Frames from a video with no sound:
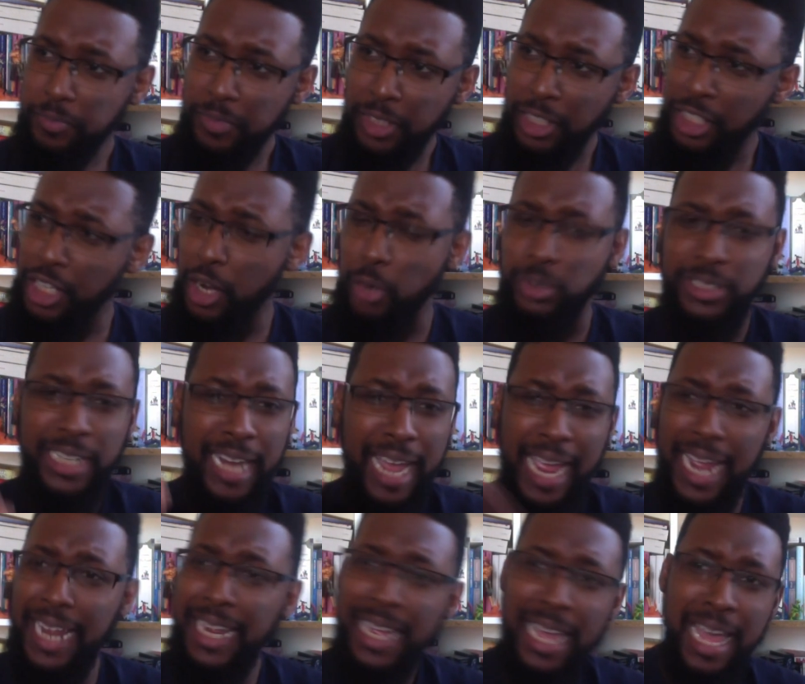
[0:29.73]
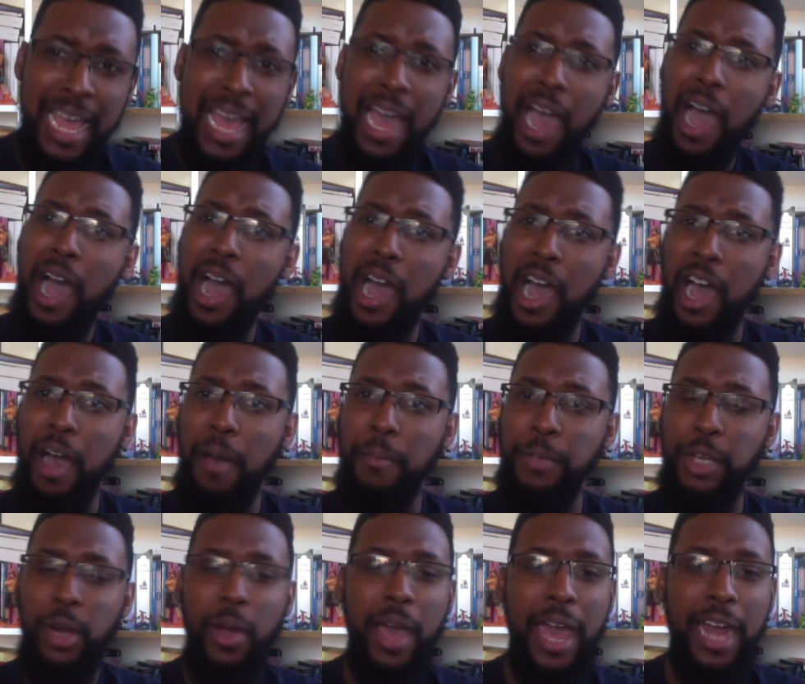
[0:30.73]
You know, today, you
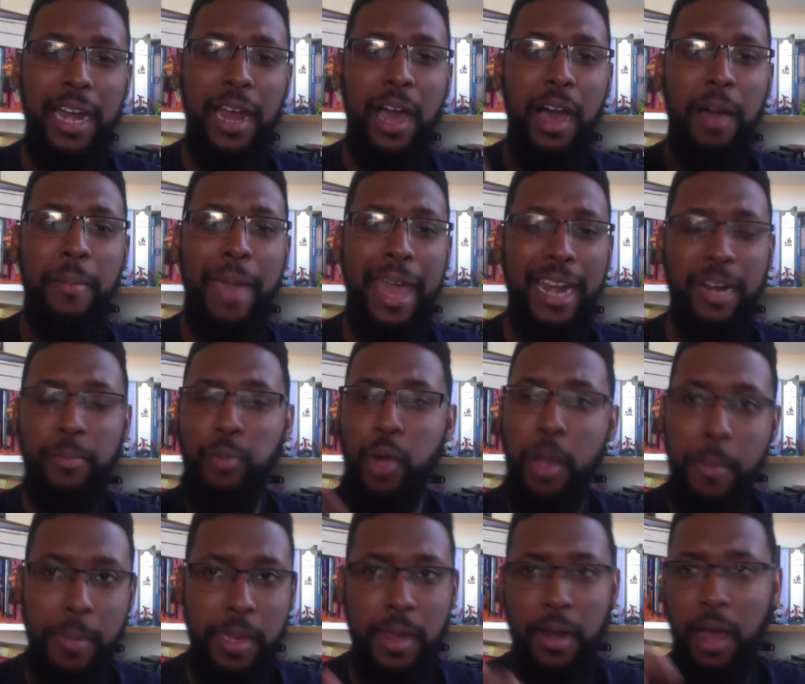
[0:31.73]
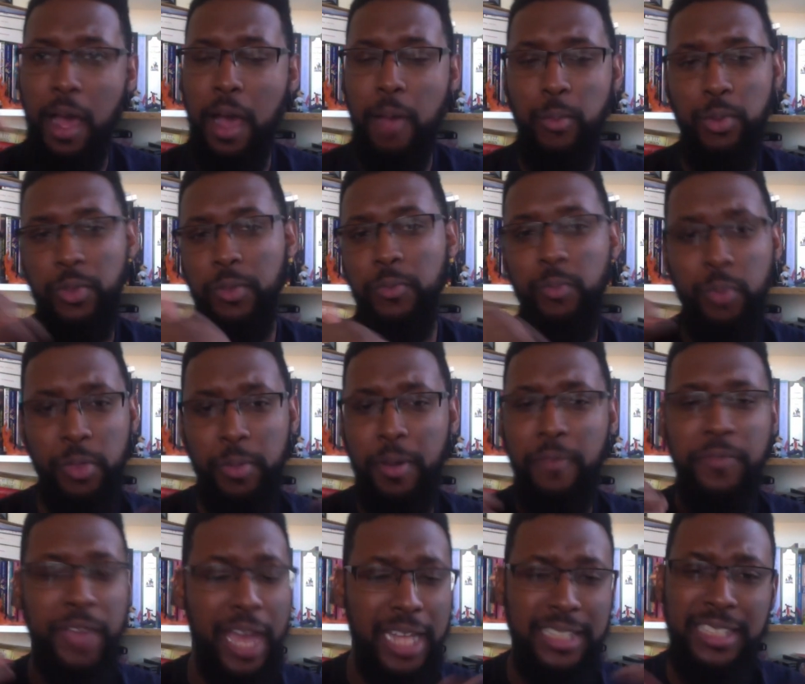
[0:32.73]
know, I had an appointment with my
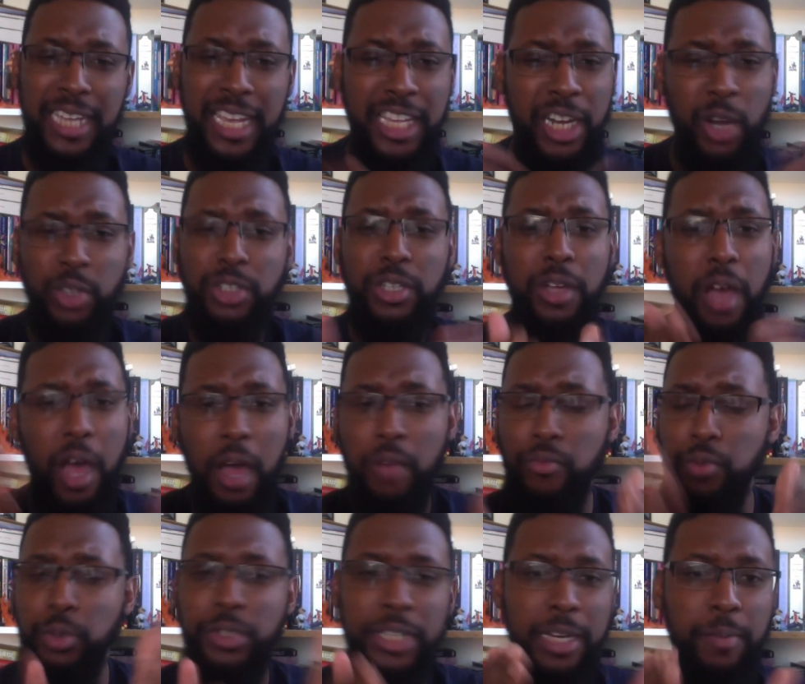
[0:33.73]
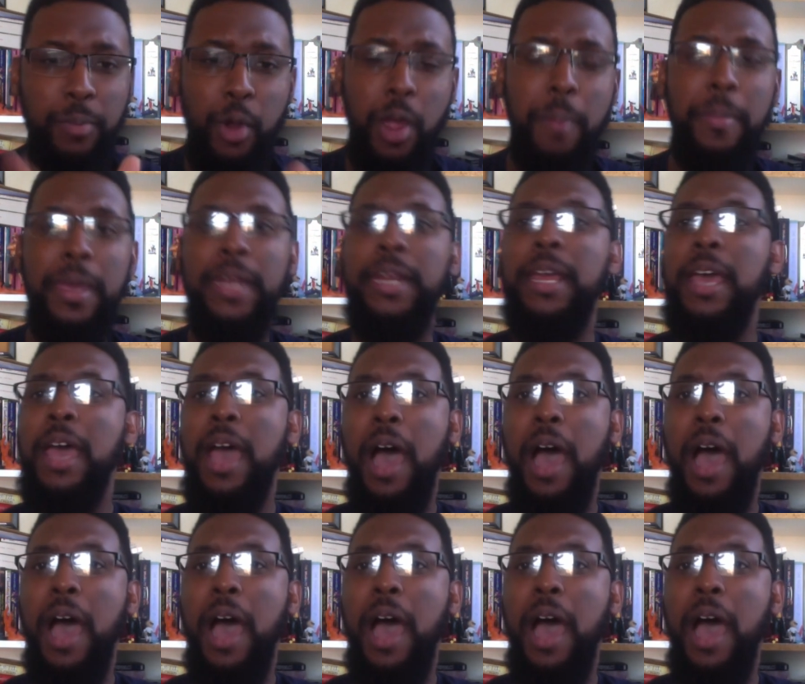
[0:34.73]
fiance. You know, it was a routine appointment.